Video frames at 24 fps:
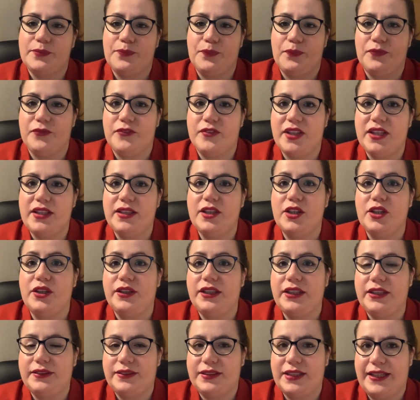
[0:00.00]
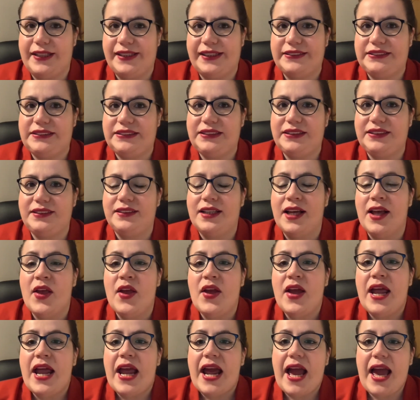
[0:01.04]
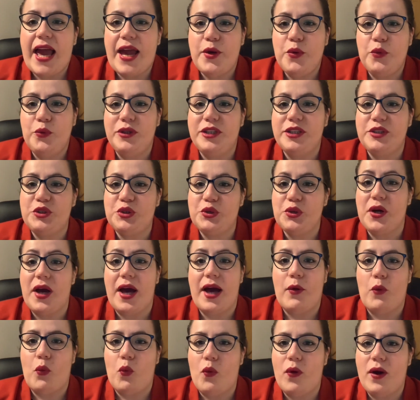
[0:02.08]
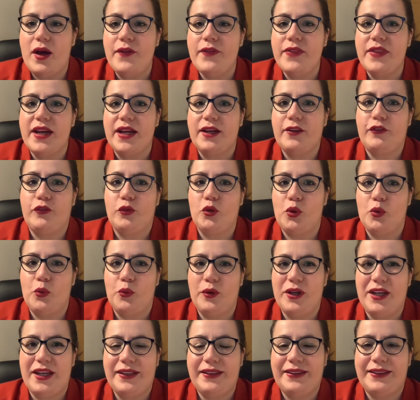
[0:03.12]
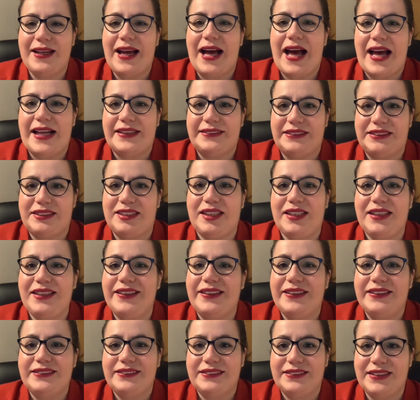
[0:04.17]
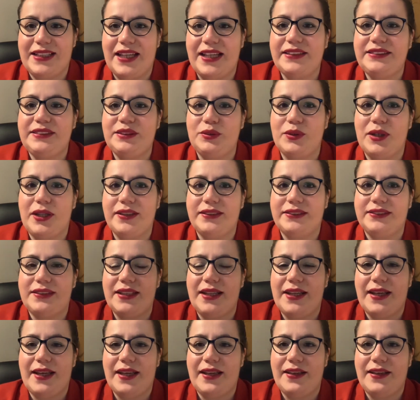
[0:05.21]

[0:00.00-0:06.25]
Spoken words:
video interesting. I wish you a wonderful week. Until next Wednesday.